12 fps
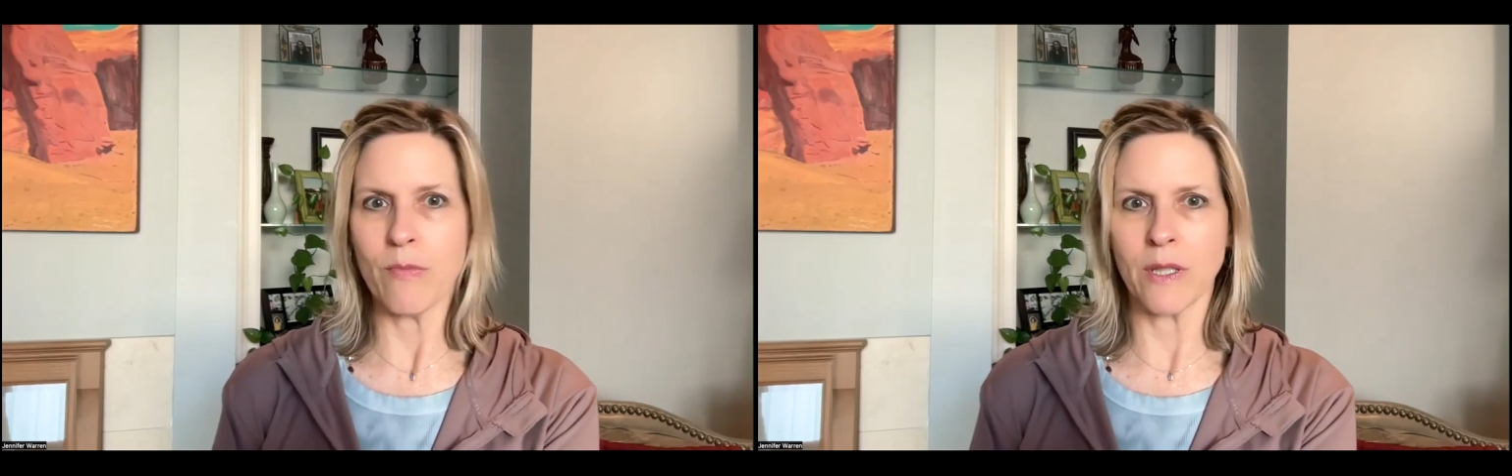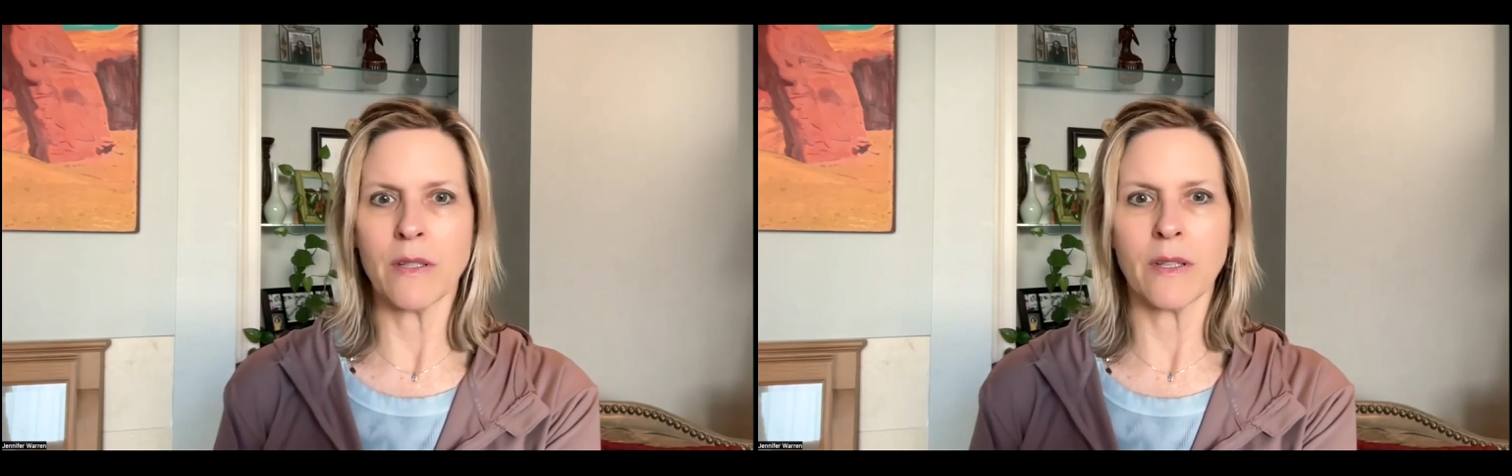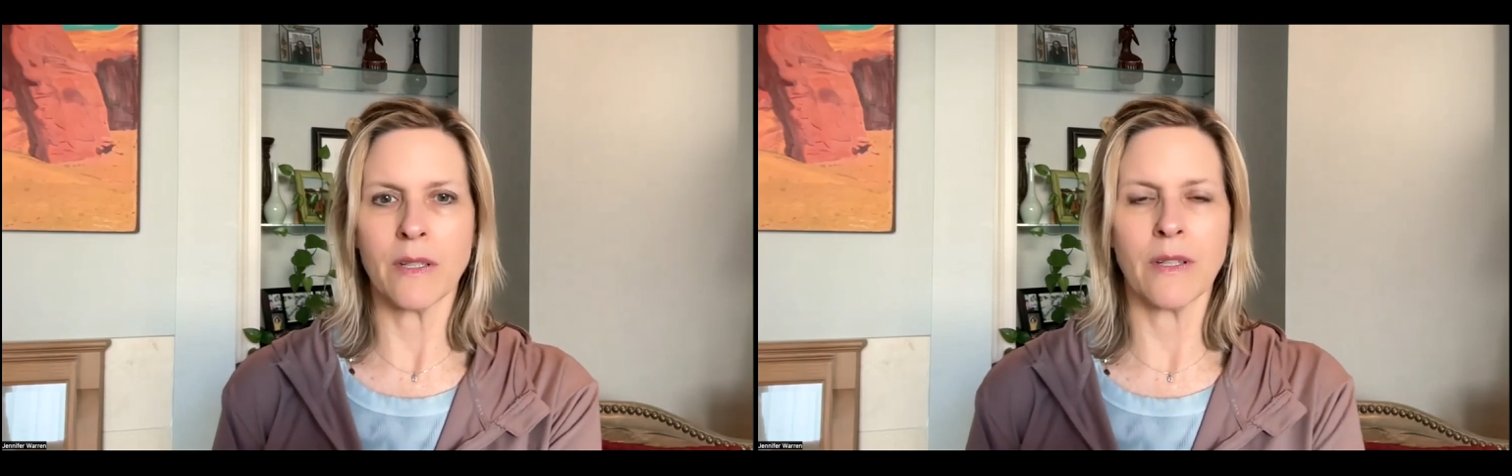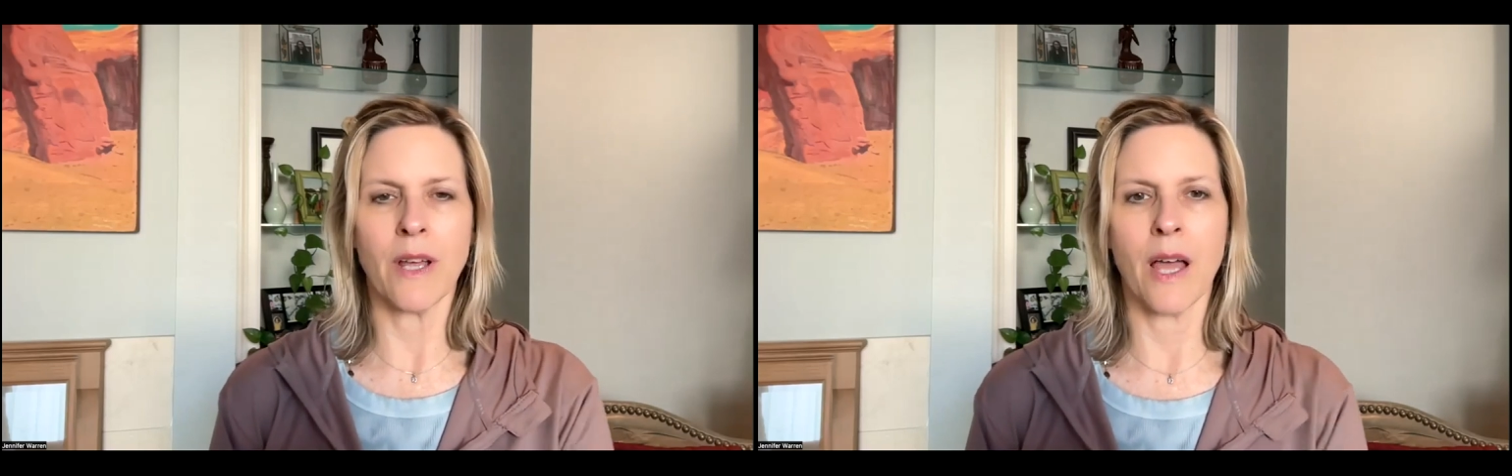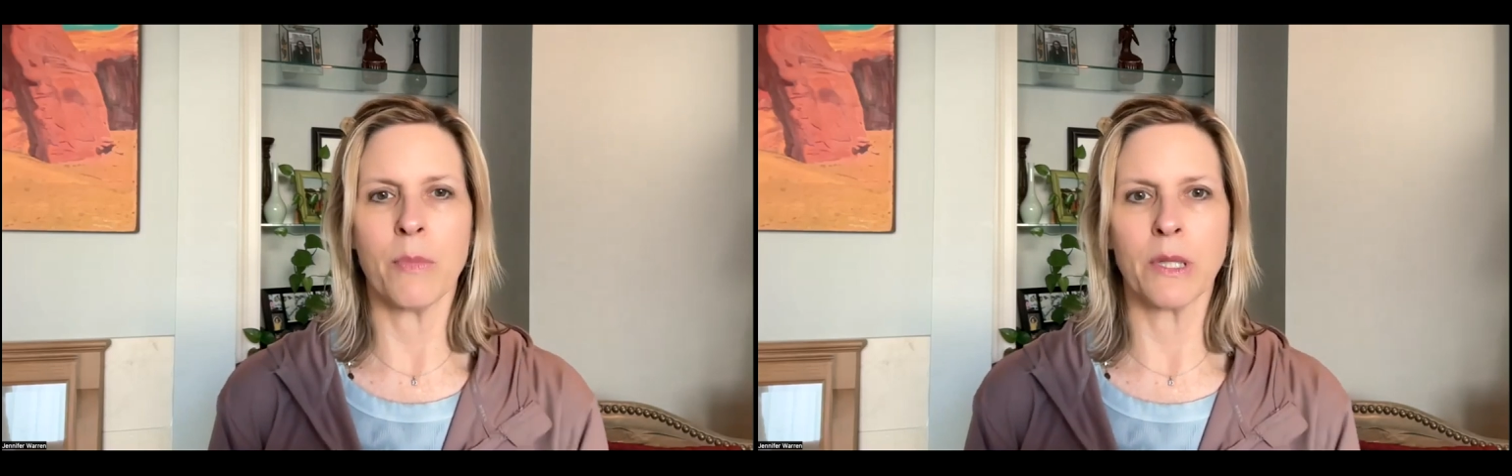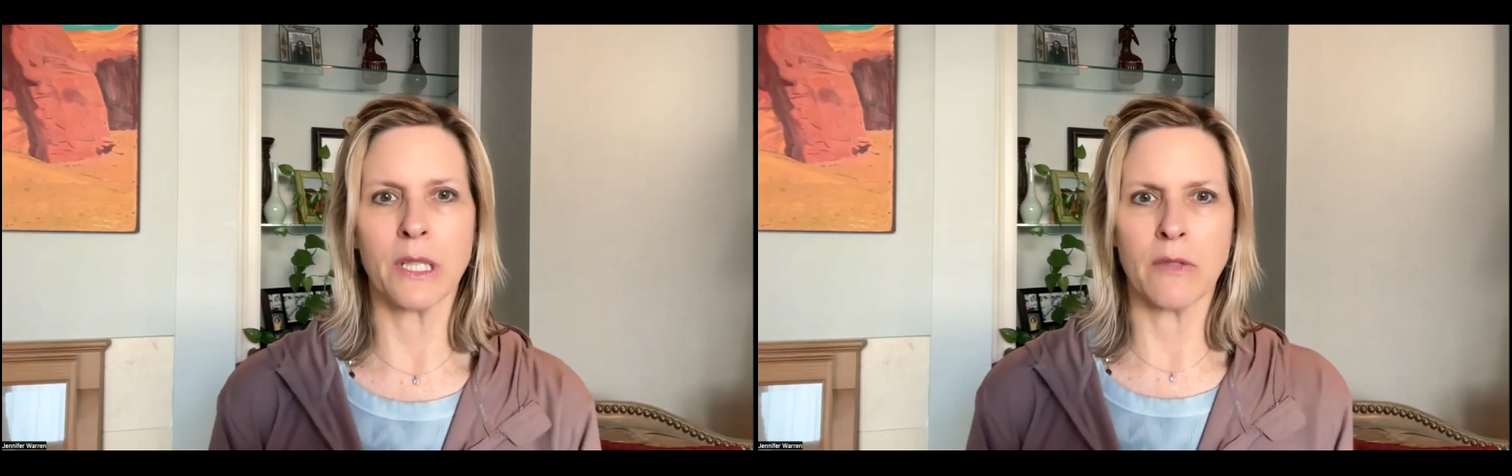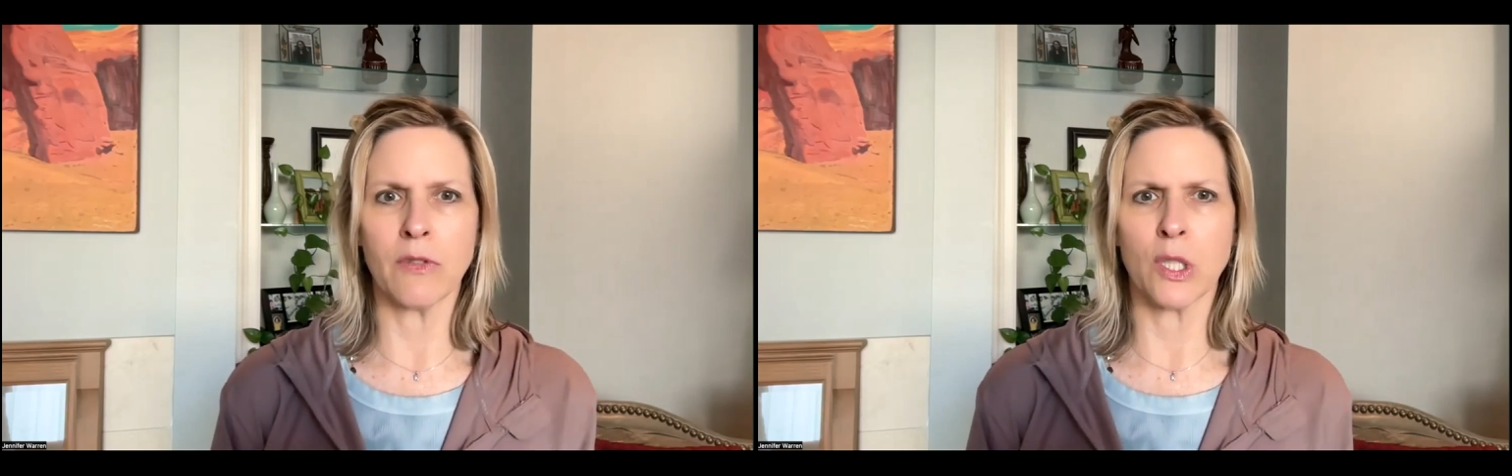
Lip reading: billion, I believe,